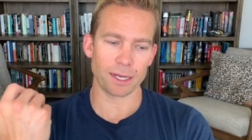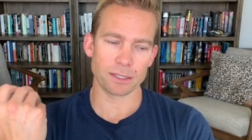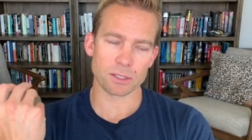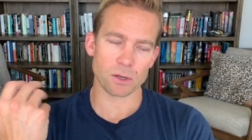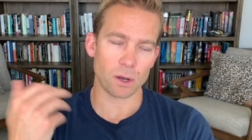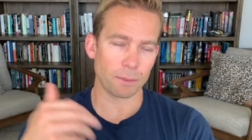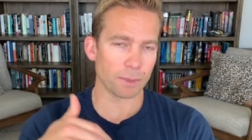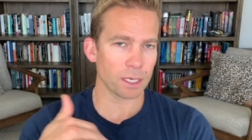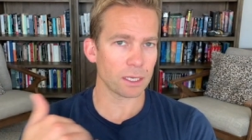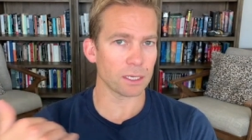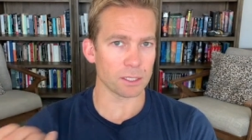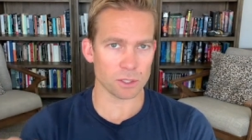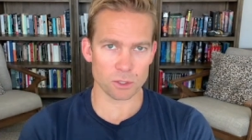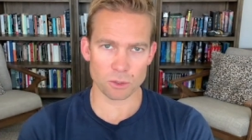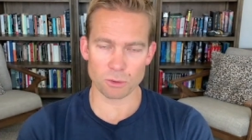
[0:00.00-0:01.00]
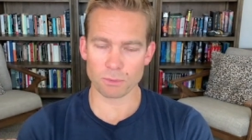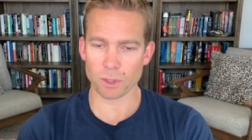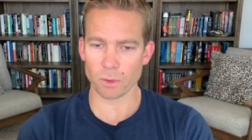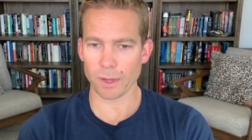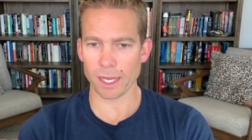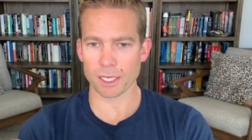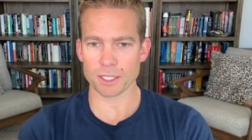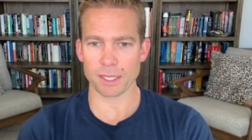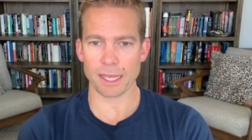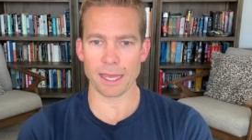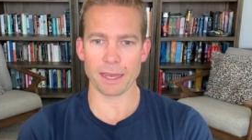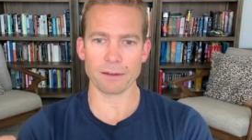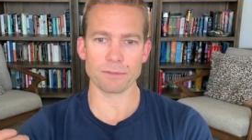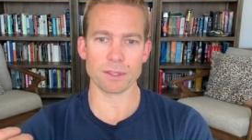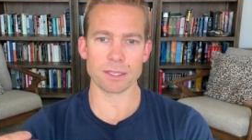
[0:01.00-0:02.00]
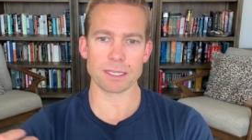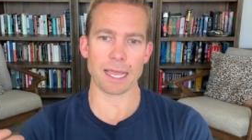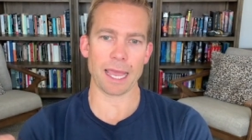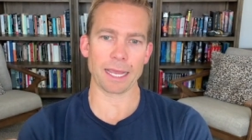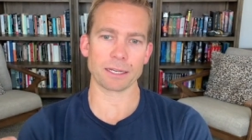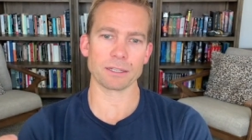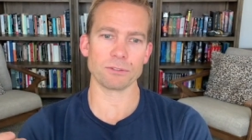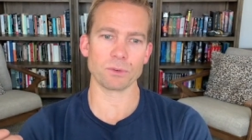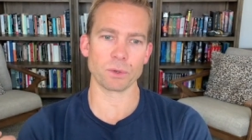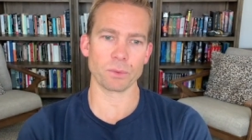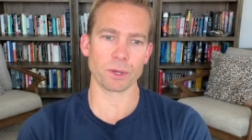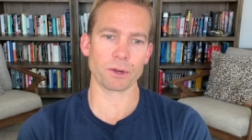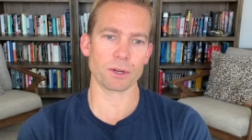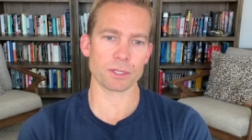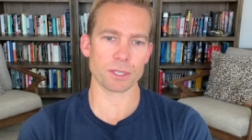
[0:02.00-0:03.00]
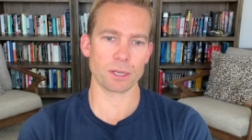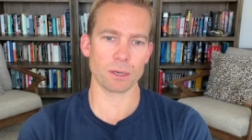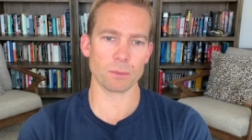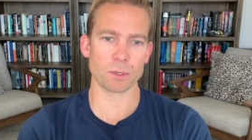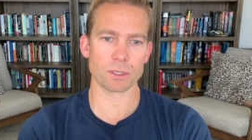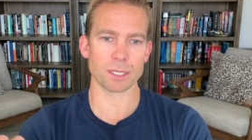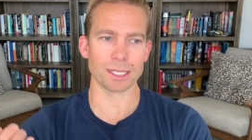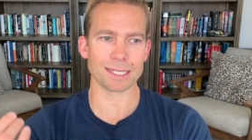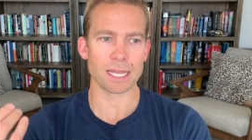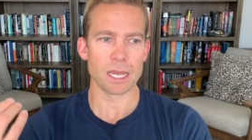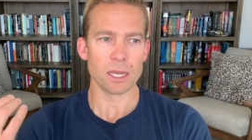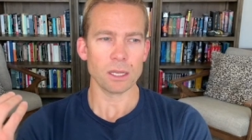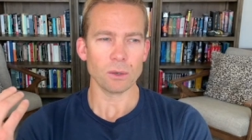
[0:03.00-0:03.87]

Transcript: And so I'm going to assume that we actually have this active when we crunch the numbers, since